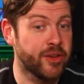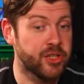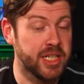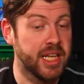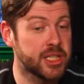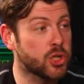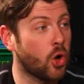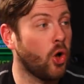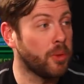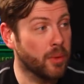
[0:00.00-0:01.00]
she needed to
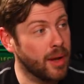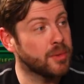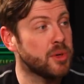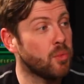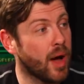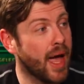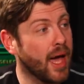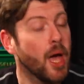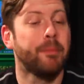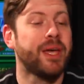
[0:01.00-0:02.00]
call me when I was in work